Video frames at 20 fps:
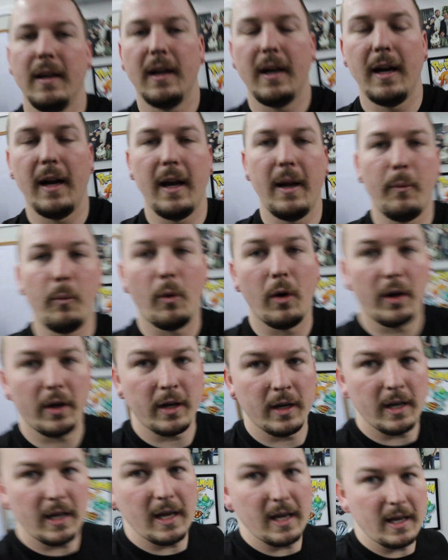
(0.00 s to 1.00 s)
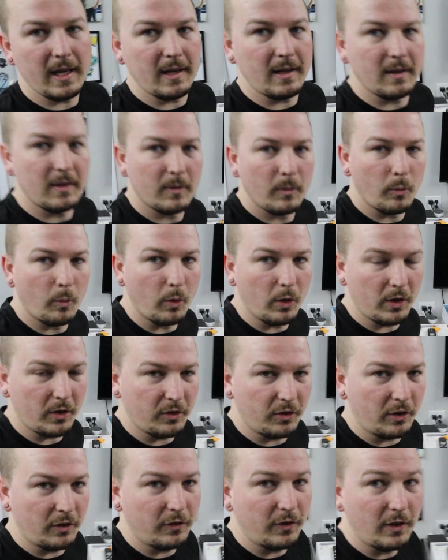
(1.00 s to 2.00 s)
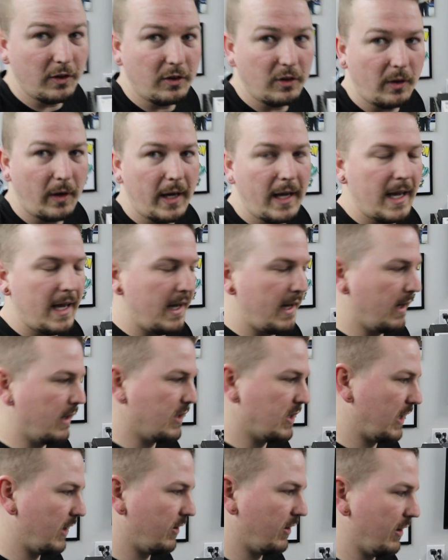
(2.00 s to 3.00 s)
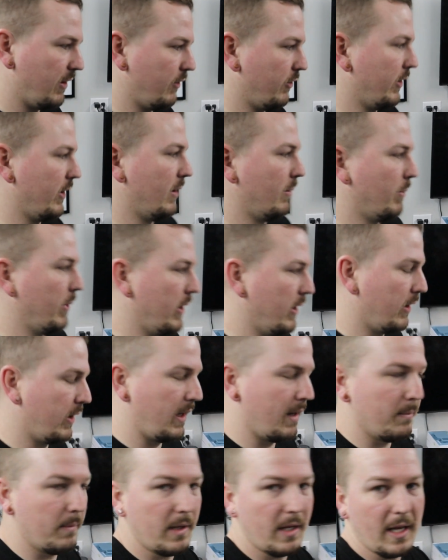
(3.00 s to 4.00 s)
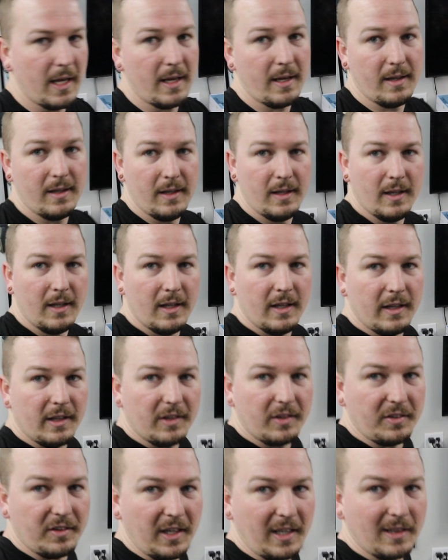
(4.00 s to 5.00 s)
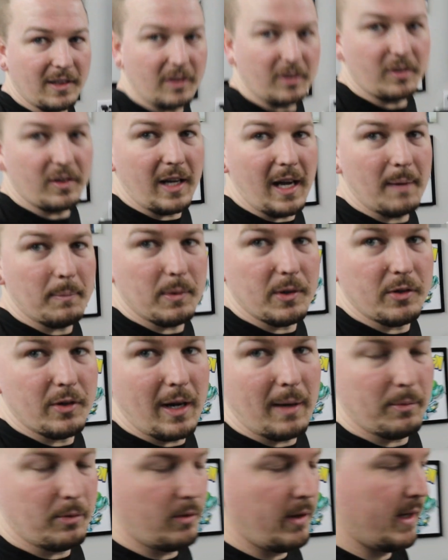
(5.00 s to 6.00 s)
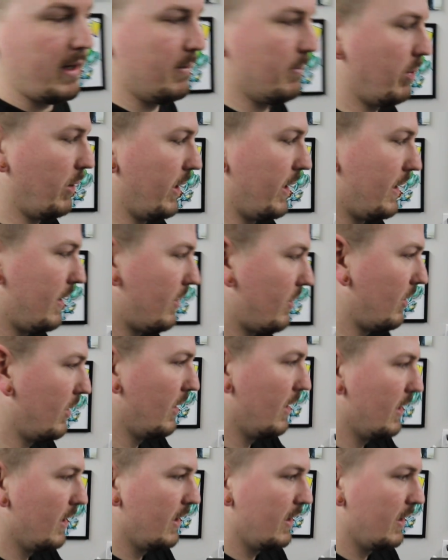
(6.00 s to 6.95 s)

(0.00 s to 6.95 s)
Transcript: I wanted a work surface, so I had Jesse at Freedom Breeder get me a stainless top that drops right in place.